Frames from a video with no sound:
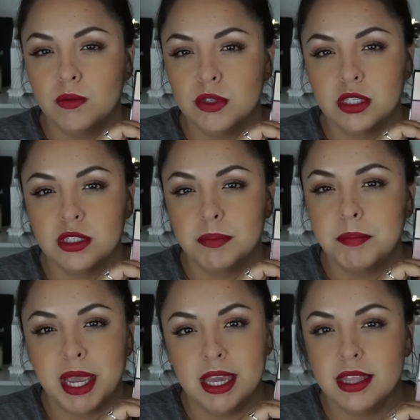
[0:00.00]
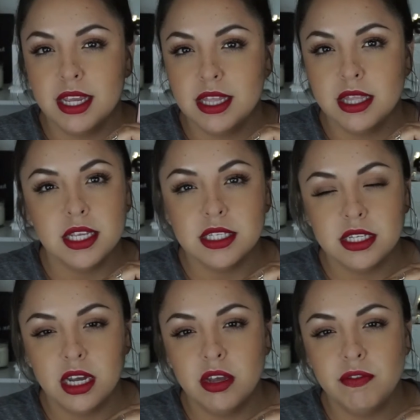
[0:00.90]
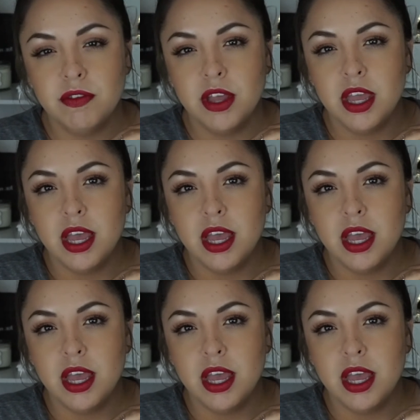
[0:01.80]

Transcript: just bathing in this stuff.